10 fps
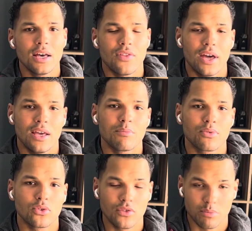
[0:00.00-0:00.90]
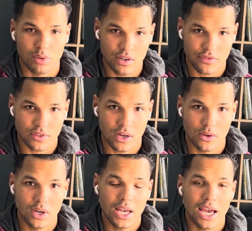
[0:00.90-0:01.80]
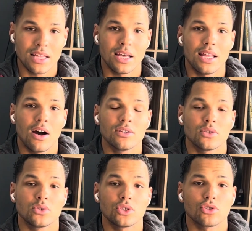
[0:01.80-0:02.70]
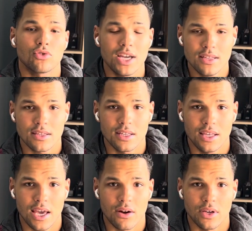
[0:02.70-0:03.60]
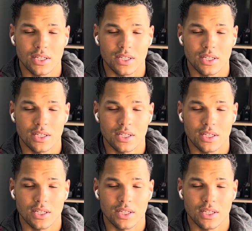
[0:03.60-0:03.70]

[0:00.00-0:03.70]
that improve blood flow and then also strengthen the area.